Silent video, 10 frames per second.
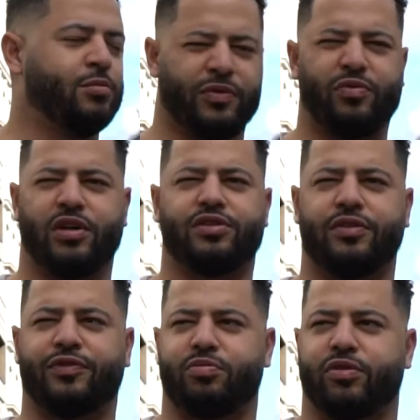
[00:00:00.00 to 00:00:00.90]
We've worked on
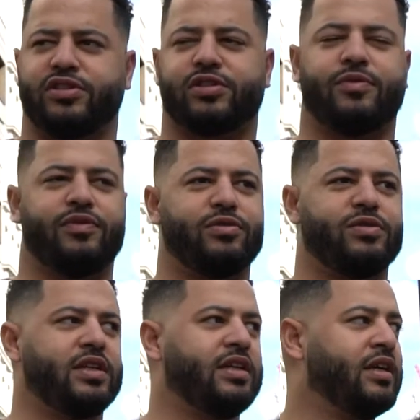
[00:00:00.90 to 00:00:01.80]
a few projects with
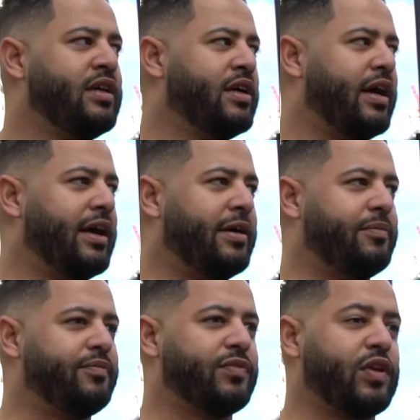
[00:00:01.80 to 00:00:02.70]
Lucy.
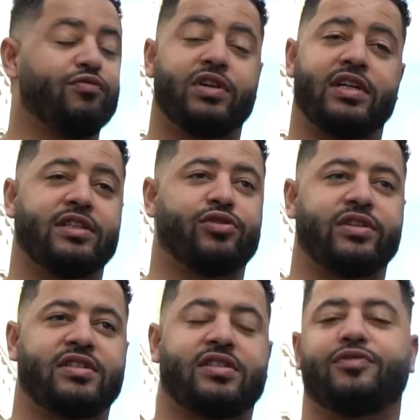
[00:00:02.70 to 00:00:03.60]
Really
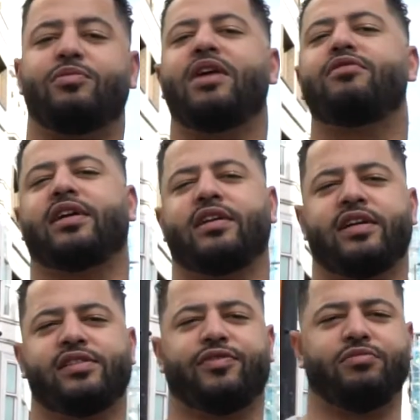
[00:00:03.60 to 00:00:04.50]
interesting stuff. You might
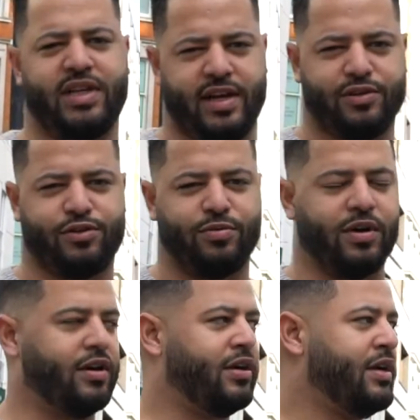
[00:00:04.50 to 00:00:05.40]
recognise her from the
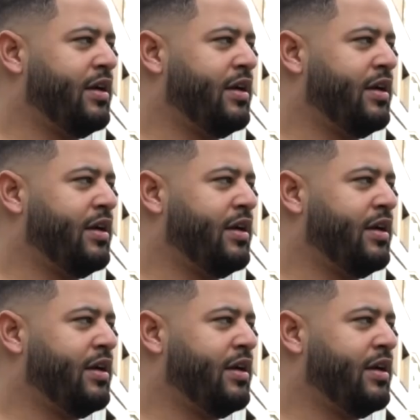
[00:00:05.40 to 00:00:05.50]
AQR.